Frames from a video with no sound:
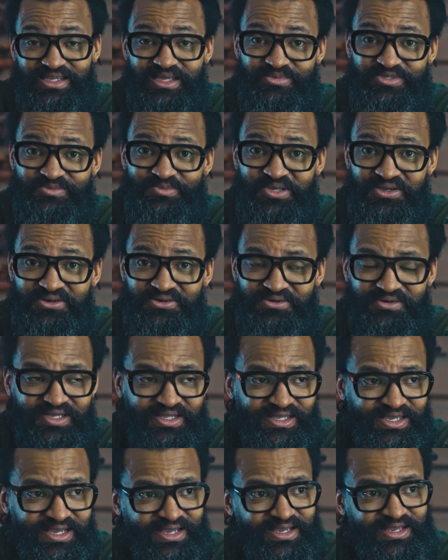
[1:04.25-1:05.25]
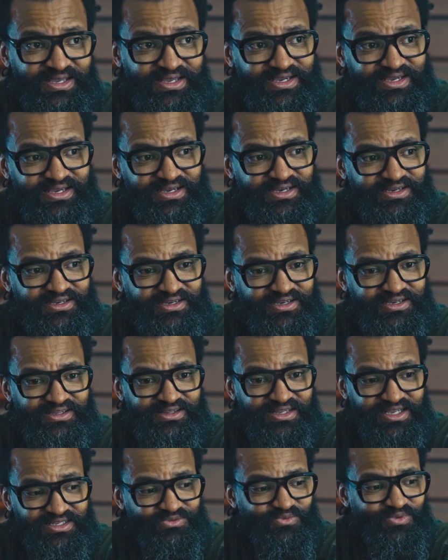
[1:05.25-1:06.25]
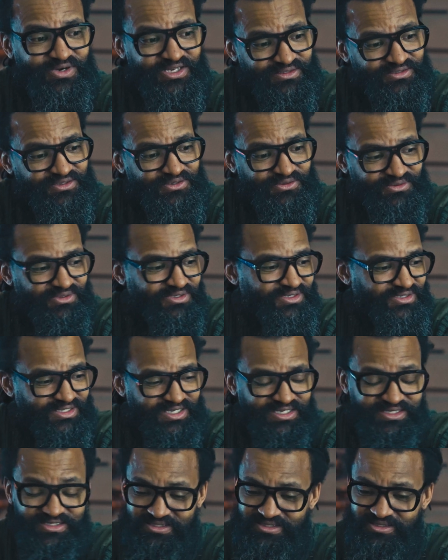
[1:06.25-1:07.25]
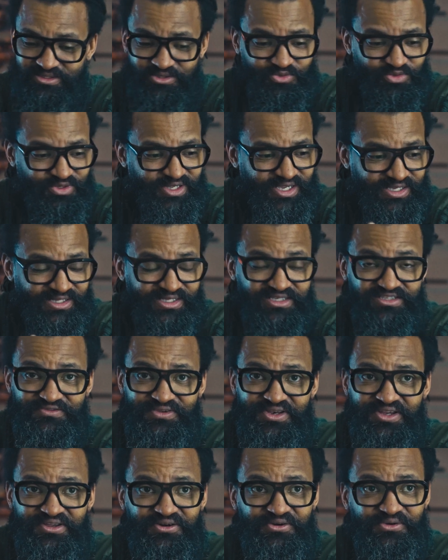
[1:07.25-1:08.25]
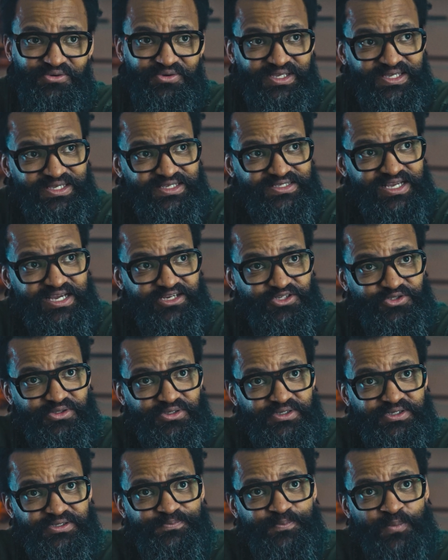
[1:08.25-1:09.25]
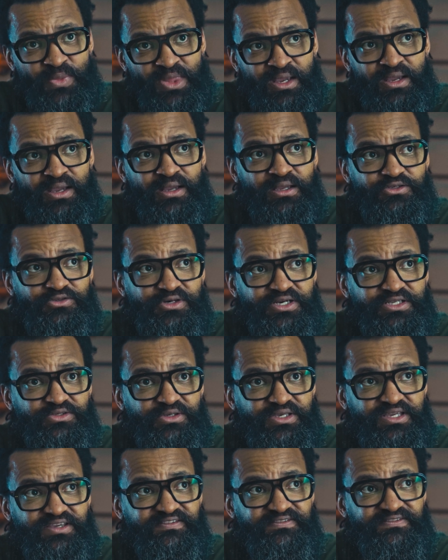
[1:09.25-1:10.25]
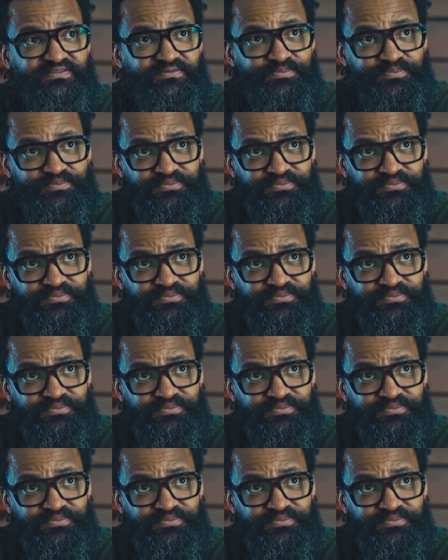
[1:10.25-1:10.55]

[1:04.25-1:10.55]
keeps me going, and that's what that's today. This video is actually trying to give.